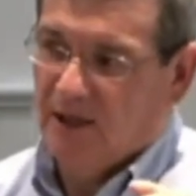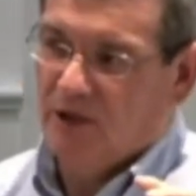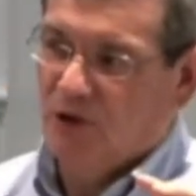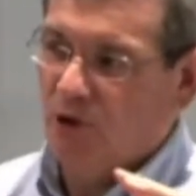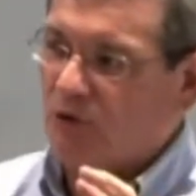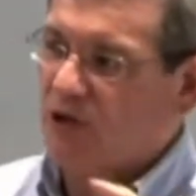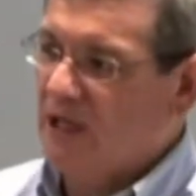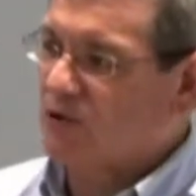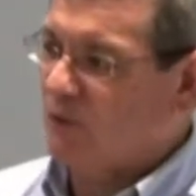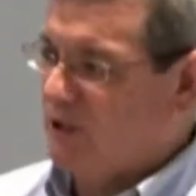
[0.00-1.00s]
two
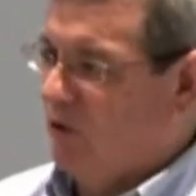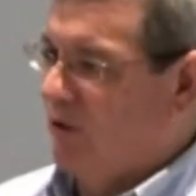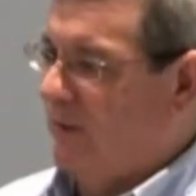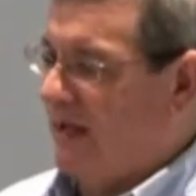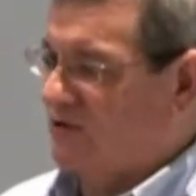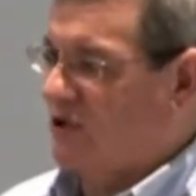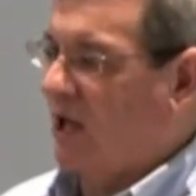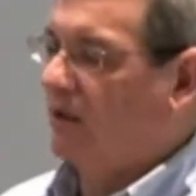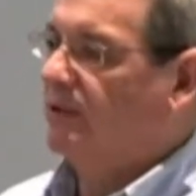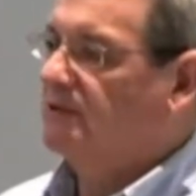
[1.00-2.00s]
things we know about
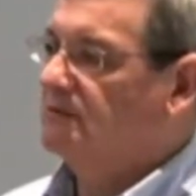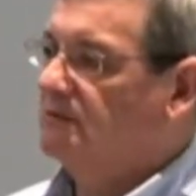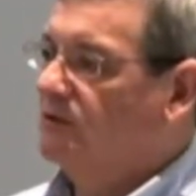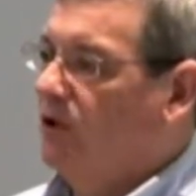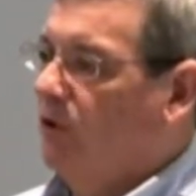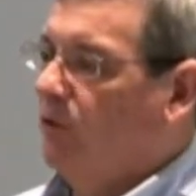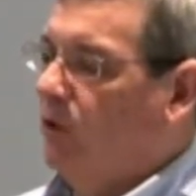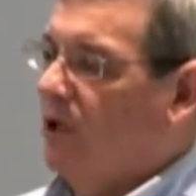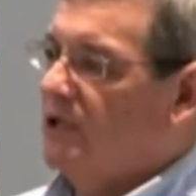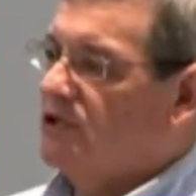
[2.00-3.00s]
Solomon.
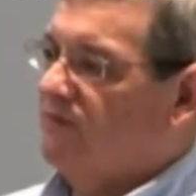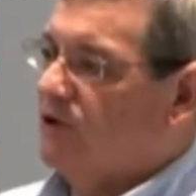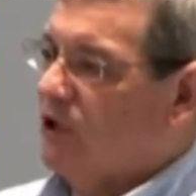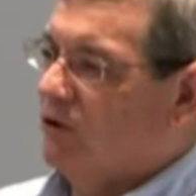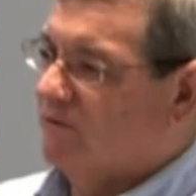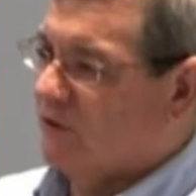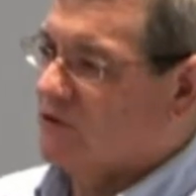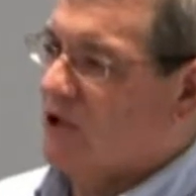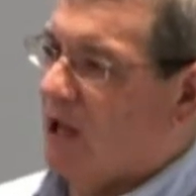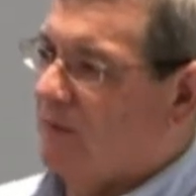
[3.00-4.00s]
One is if you go to 1
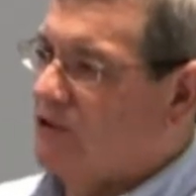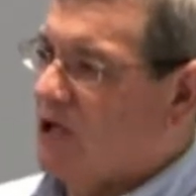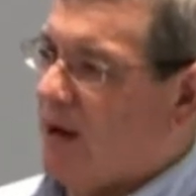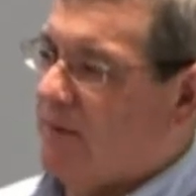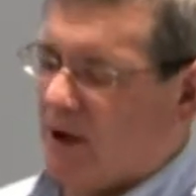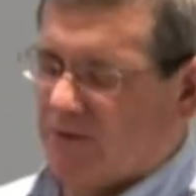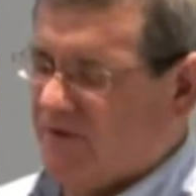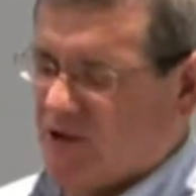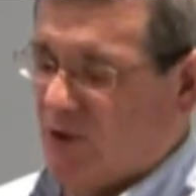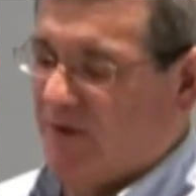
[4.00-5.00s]
Solomon chapter,
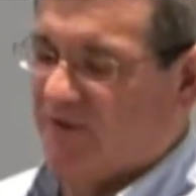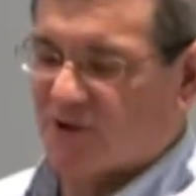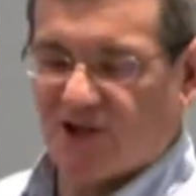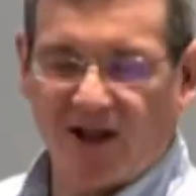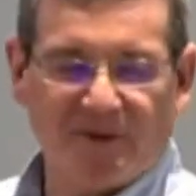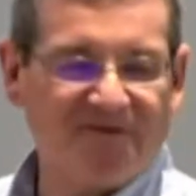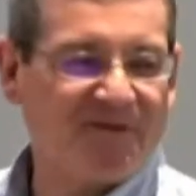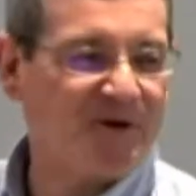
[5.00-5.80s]
excuse me, 1 Solomon, 1